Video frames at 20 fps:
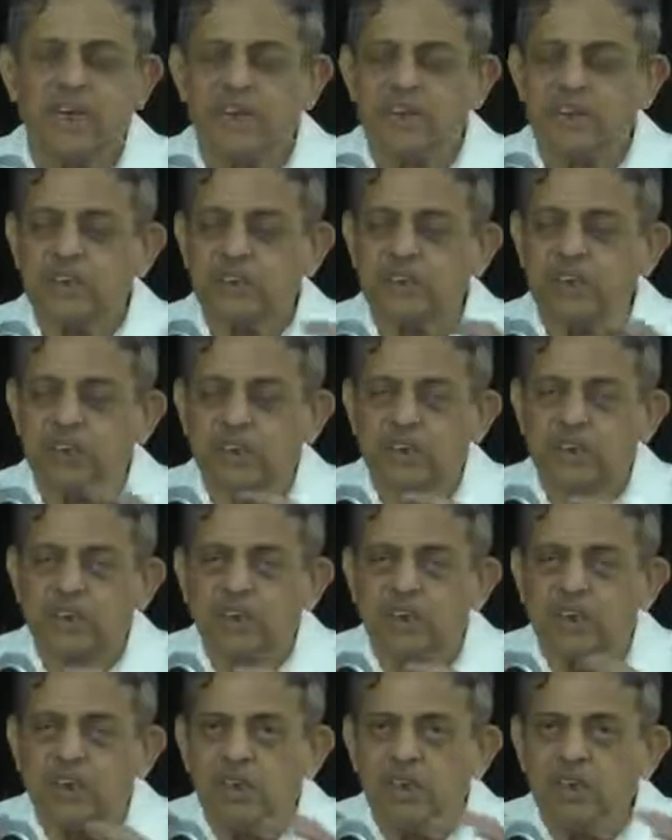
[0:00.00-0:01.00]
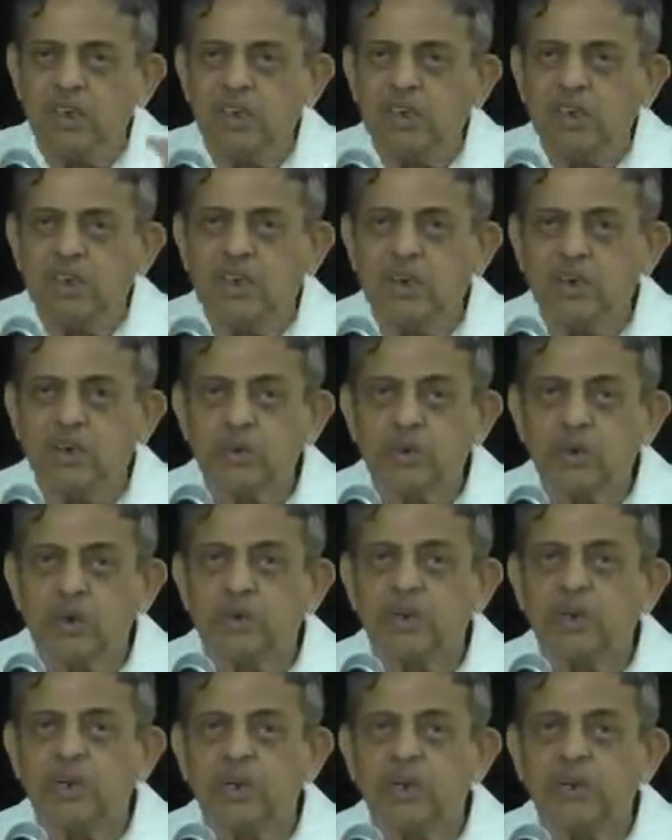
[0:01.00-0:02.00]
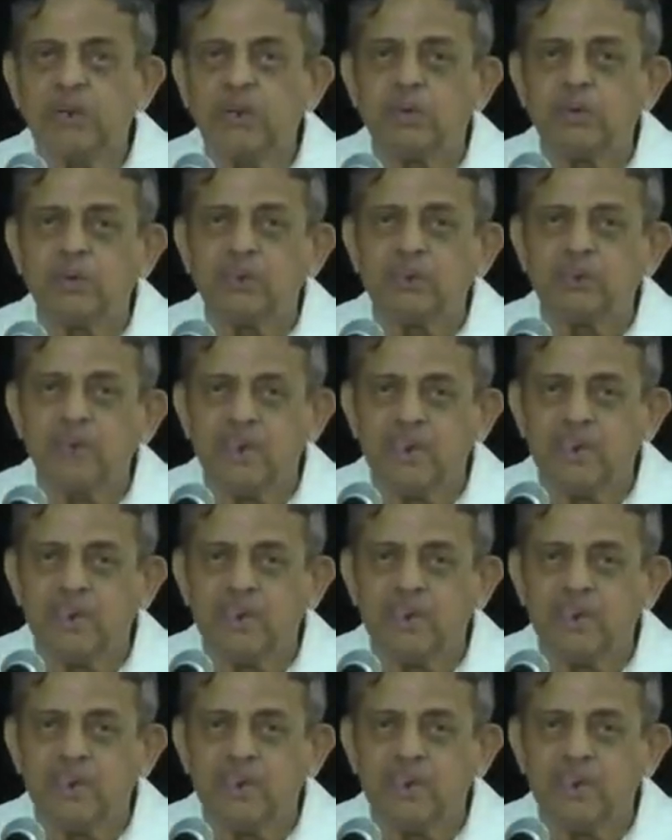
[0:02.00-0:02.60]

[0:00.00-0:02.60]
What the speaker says: has to be turned into softer emotion,